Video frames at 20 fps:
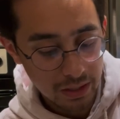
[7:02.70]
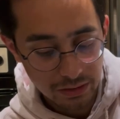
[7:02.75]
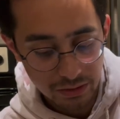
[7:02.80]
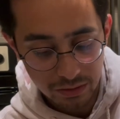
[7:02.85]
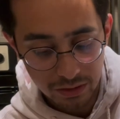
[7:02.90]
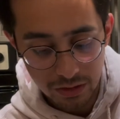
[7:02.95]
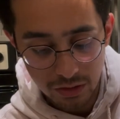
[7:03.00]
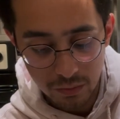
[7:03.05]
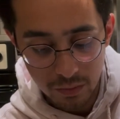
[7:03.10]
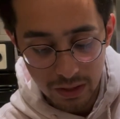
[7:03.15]
so
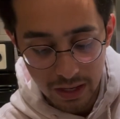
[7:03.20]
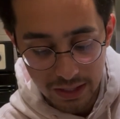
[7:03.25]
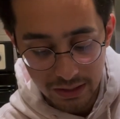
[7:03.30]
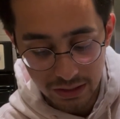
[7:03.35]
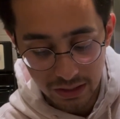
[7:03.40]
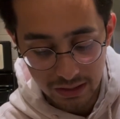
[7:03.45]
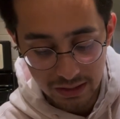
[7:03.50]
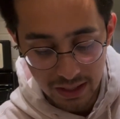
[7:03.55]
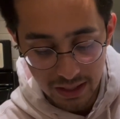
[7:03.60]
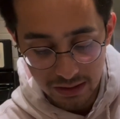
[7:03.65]
this one
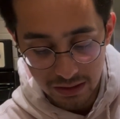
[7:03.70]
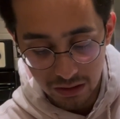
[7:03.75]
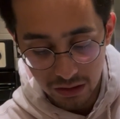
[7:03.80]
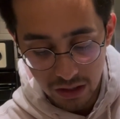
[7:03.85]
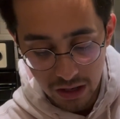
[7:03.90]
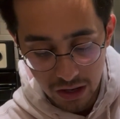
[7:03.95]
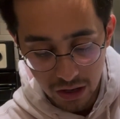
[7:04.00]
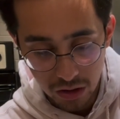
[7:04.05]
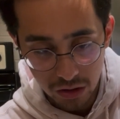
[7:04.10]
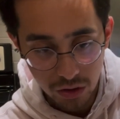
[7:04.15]
actually tastes a
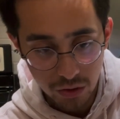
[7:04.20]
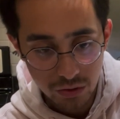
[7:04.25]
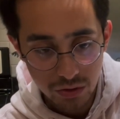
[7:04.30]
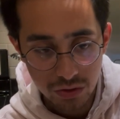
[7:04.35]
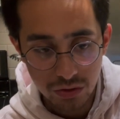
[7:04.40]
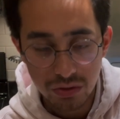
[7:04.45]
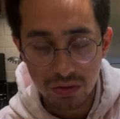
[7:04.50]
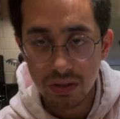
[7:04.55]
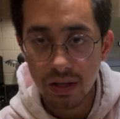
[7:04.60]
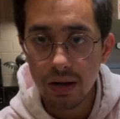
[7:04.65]
lot closer
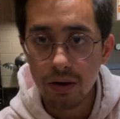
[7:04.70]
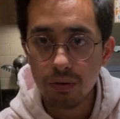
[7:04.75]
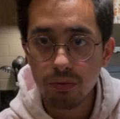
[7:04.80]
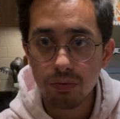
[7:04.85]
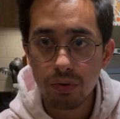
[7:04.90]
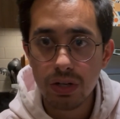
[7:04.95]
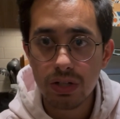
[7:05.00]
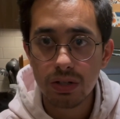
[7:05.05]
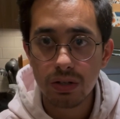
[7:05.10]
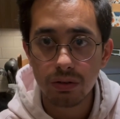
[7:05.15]
to that
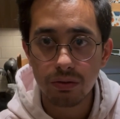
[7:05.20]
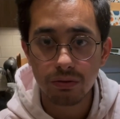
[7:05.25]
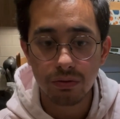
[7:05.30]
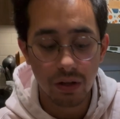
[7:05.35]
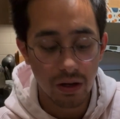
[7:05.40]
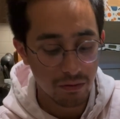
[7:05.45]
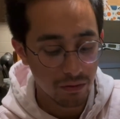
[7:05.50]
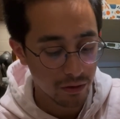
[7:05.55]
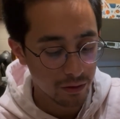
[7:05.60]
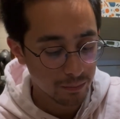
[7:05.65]
original
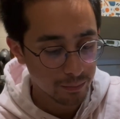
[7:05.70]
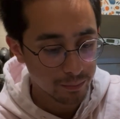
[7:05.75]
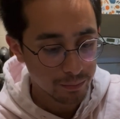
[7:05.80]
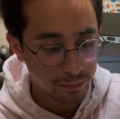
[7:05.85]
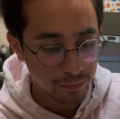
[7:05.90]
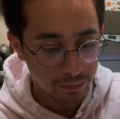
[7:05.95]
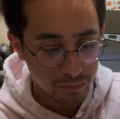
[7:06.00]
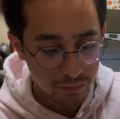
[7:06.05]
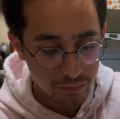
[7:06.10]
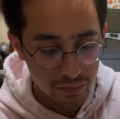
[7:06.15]
flavor,
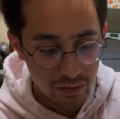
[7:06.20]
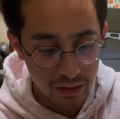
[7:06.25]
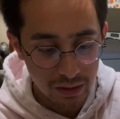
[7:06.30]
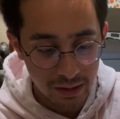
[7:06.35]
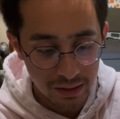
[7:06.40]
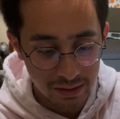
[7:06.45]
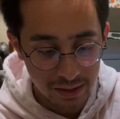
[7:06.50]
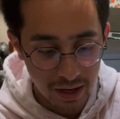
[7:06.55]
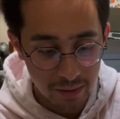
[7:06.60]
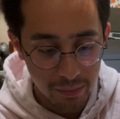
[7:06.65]

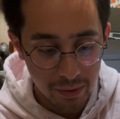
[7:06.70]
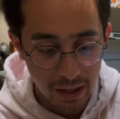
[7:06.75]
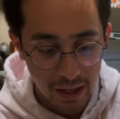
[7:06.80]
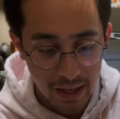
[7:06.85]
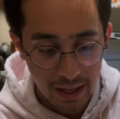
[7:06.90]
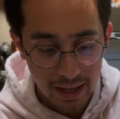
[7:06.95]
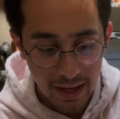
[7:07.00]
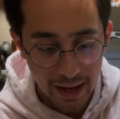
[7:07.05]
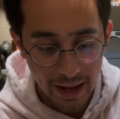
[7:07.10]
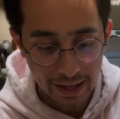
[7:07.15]
except
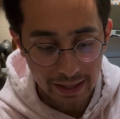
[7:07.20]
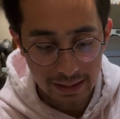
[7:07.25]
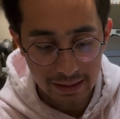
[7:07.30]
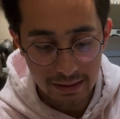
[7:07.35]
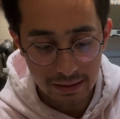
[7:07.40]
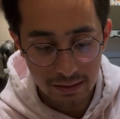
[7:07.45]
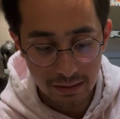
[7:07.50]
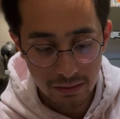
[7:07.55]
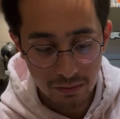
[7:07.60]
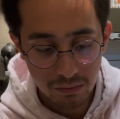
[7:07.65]
I
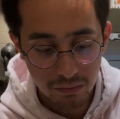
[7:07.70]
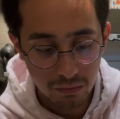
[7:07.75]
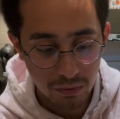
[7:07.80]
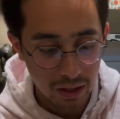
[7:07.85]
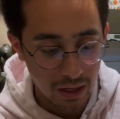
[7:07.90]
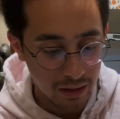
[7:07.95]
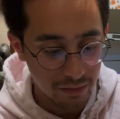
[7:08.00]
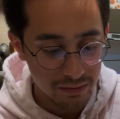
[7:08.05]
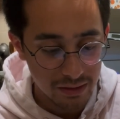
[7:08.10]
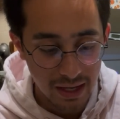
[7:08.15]
can
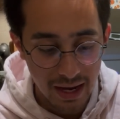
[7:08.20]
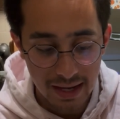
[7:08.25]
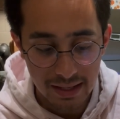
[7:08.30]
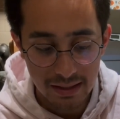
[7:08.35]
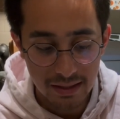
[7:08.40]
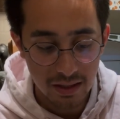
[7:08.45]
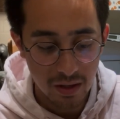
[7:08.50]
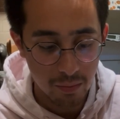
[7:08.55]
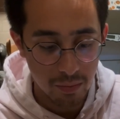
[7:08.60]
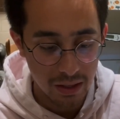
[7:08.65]
kind of taste
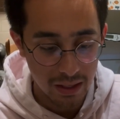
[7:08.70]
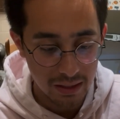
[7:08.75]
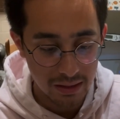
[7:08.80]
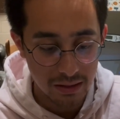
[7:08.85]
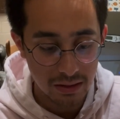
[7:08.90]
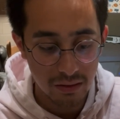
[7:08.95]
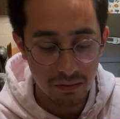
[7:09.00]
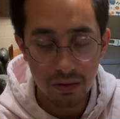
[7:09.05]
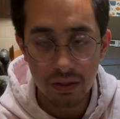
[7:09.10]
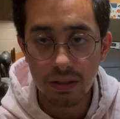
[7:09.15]
some hints
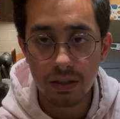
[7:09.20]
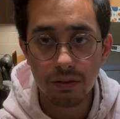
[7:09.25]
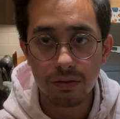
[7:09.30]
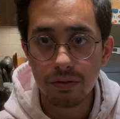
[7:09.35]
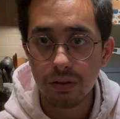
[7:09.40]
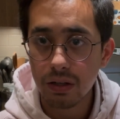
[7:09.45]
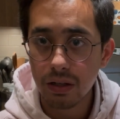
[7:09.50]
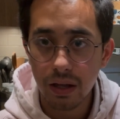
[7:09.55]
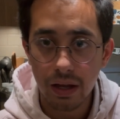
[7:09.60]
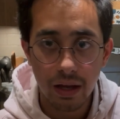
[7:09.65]
of the
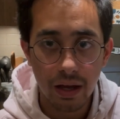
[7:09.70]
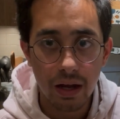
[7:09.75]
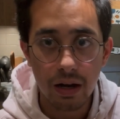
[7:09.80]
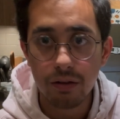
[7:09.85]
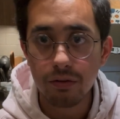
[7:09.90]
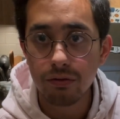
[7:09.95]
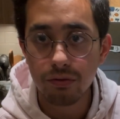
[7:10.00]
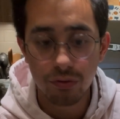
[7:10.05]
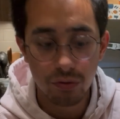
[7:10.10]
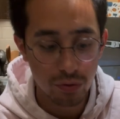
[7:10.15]
different like kind
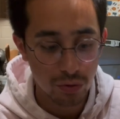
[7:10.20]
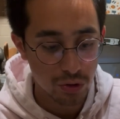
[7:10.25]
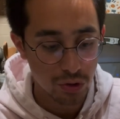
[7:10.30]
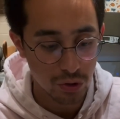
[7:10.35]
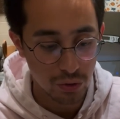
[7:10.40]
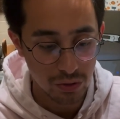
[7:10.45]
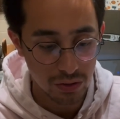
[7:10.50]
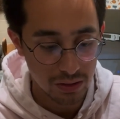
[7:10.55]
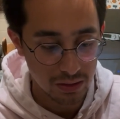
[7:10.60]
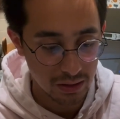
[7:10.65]
of fruit
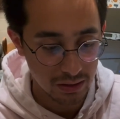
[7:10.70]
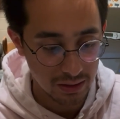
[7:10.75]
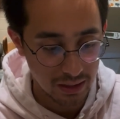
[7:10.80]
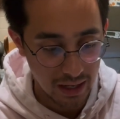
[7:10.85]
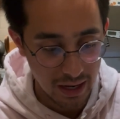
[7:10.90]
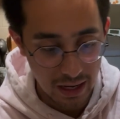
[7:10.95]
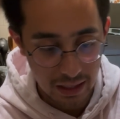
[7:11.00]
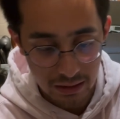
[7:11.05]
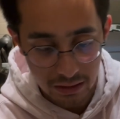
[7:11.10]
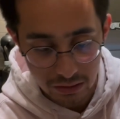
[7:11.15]
juices that they
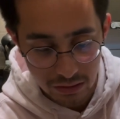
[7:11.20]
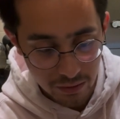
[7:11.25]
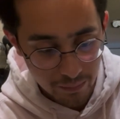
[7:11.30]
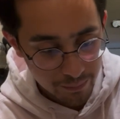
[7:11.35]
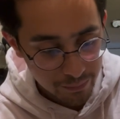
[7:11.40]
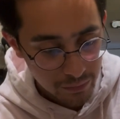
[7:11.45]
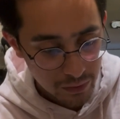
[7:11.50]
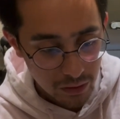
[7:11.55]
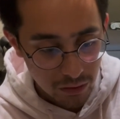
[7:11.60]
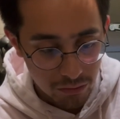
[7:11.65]
add. There's
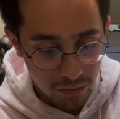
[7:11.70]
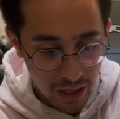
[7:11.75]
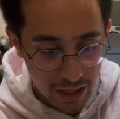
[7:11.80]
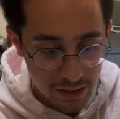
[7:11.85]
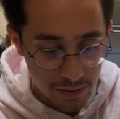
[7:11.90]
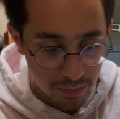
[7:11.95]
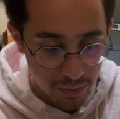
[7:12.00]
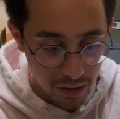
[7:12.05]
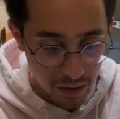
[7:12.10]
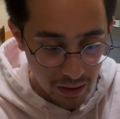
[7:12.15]

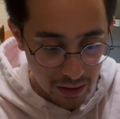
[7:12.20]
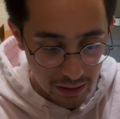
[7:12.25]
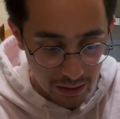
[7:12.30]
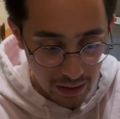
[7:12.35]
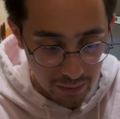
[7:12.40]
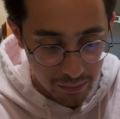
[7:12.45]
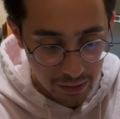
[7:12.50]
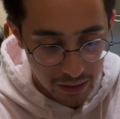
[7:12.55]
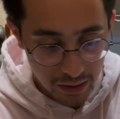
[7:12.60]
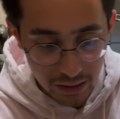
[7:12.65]
raspberry,
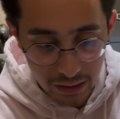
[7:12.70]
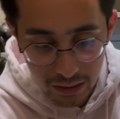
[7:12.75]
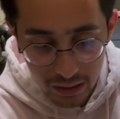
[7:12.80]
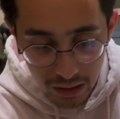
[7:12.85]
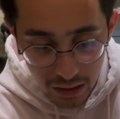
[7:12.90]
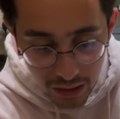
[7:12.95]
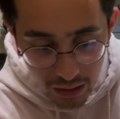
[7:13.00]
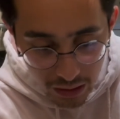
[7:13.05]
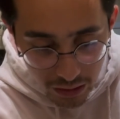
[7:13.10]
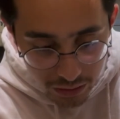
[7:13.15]
lemon,
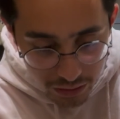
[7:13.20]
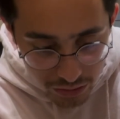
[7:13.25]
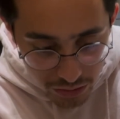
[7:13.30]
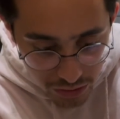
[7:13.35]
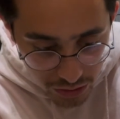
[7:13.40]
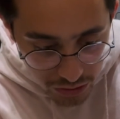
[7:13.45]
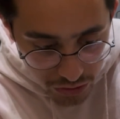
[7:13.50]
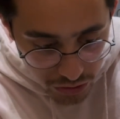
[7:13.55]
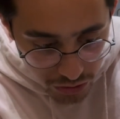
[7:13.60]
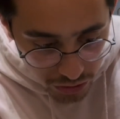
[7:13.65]

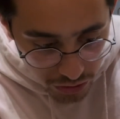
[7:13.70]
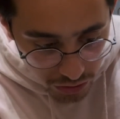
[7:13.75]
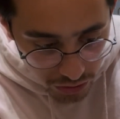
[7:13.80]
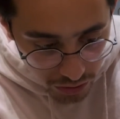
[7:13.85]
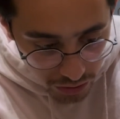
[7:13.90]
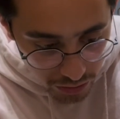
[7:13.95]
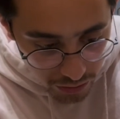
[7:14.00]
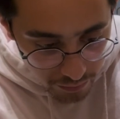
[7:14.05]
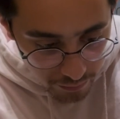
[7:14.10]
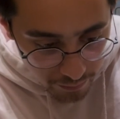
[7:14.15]

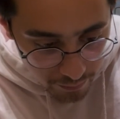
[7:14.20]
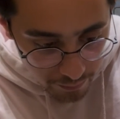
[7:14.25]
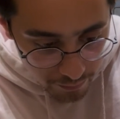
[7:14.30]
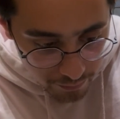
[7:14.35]
ginger,